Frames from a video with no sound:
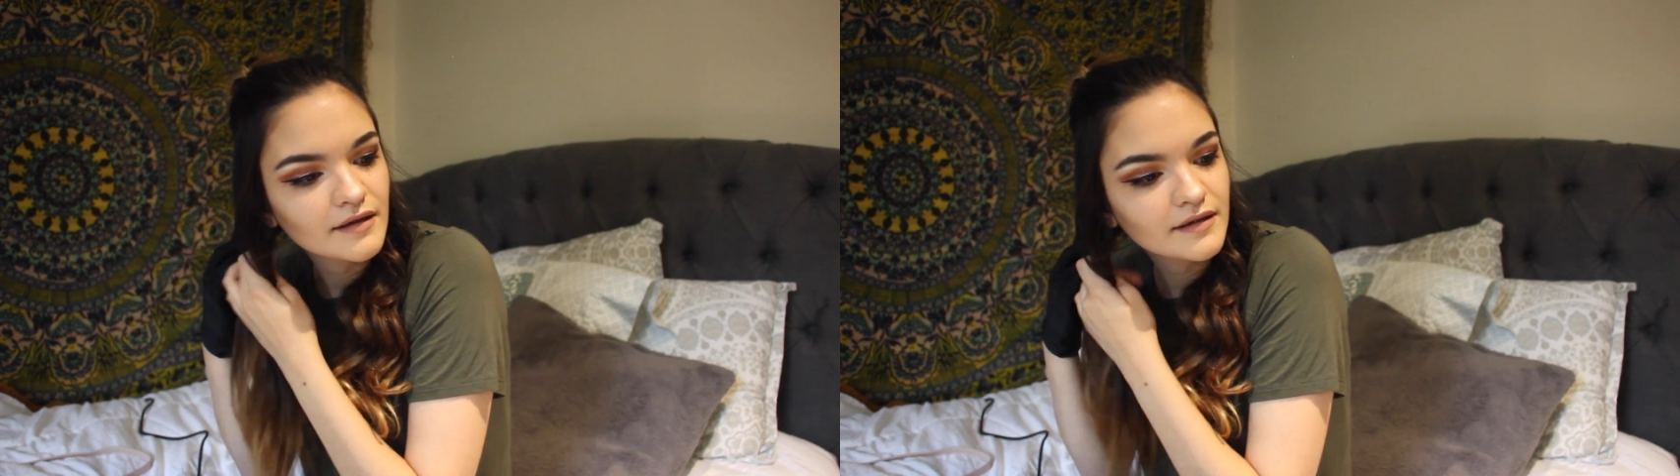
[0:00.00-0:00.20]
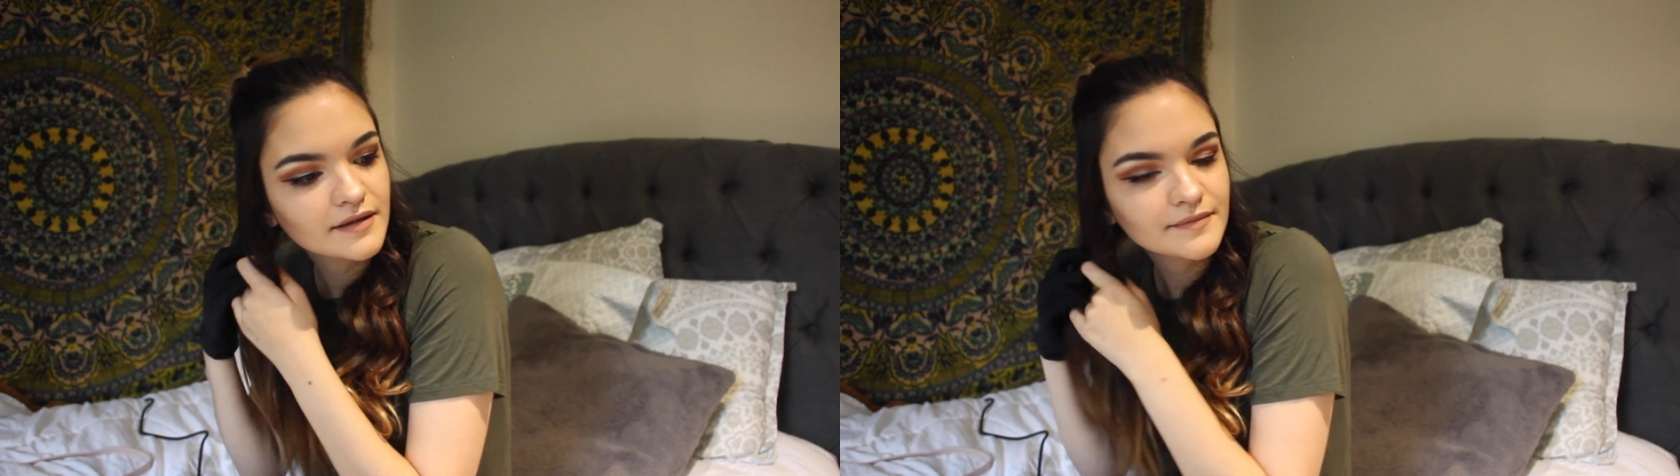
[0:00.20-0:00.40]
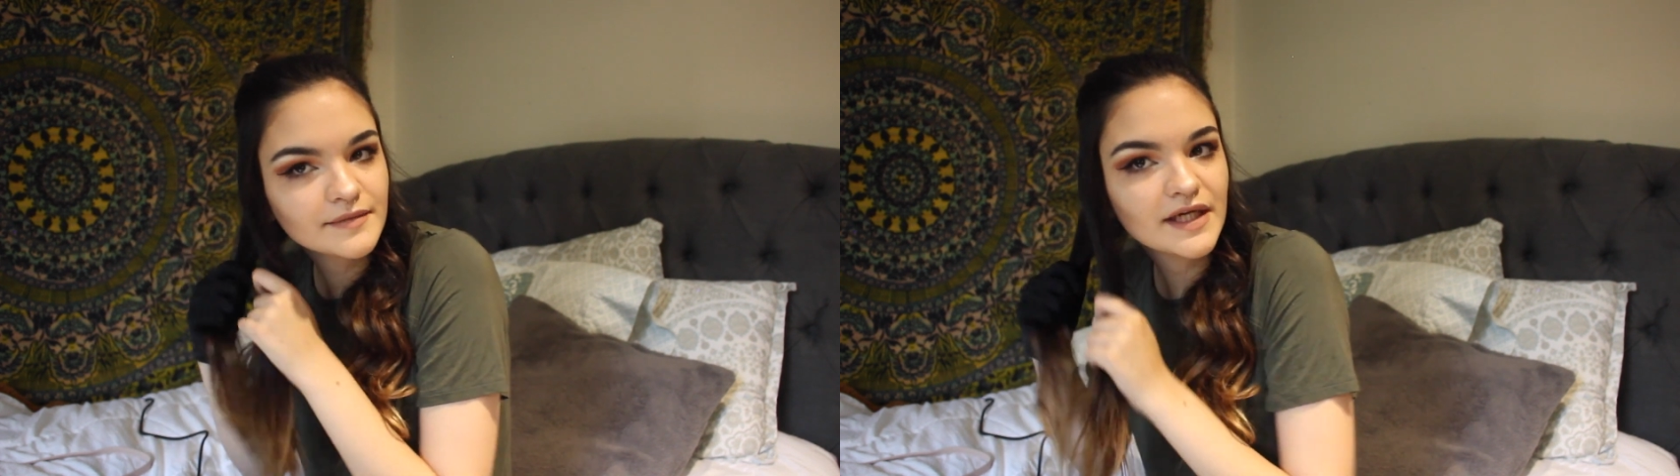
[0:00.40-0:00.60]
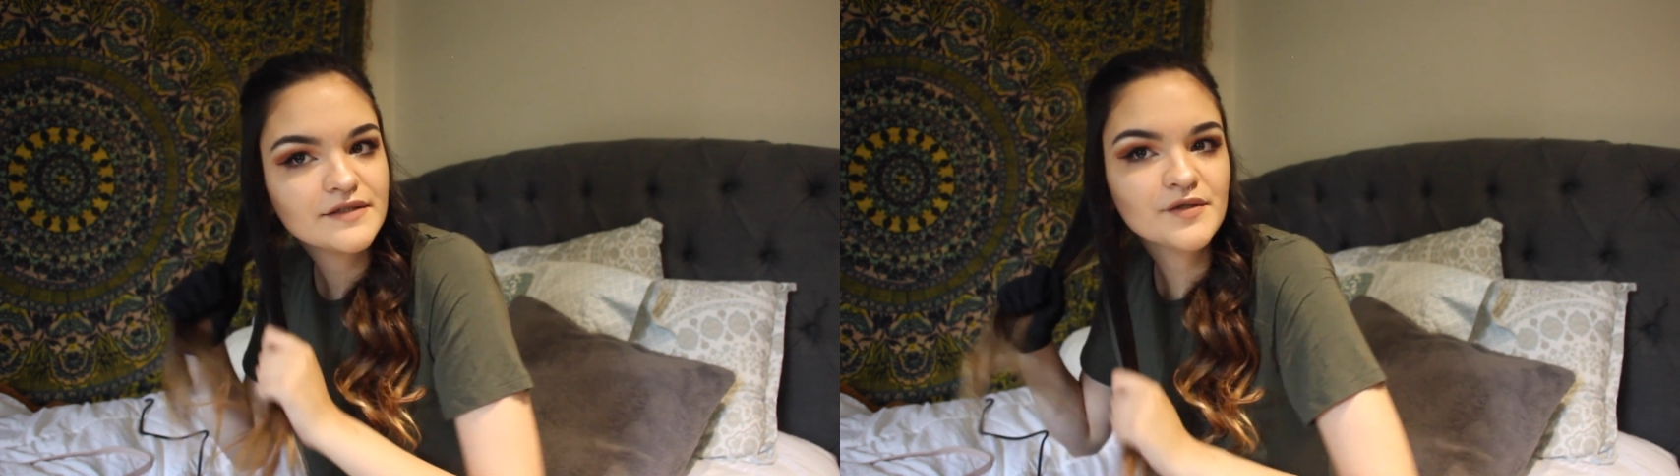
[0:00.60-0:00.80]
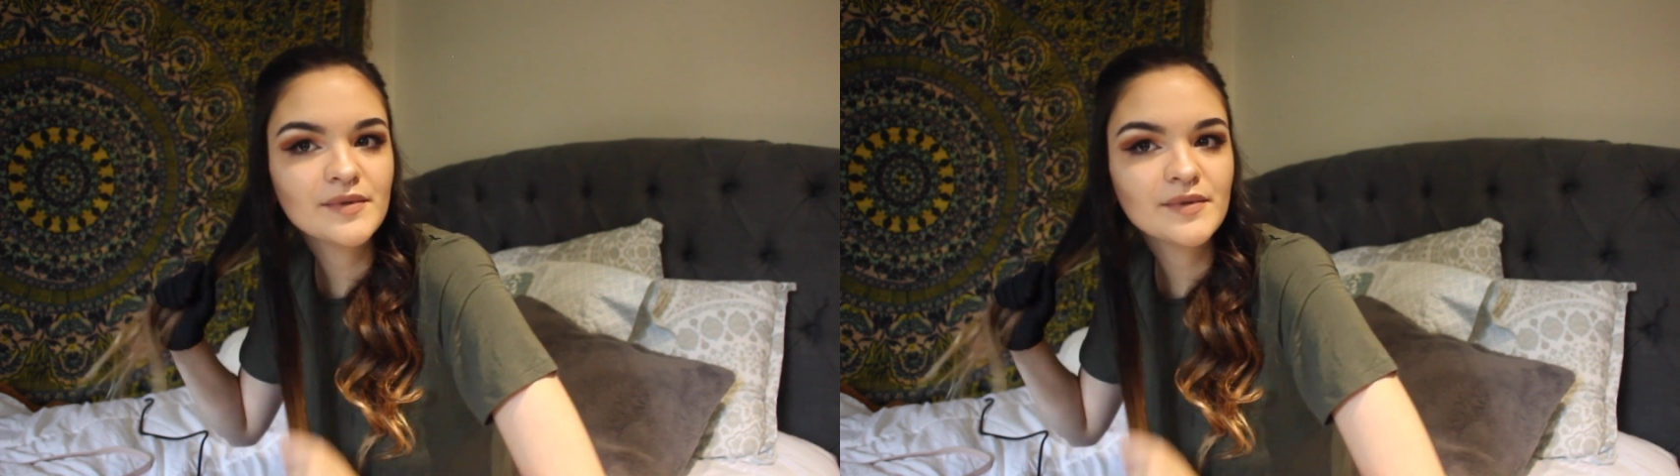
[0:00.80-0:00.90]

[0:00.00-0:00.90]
But I do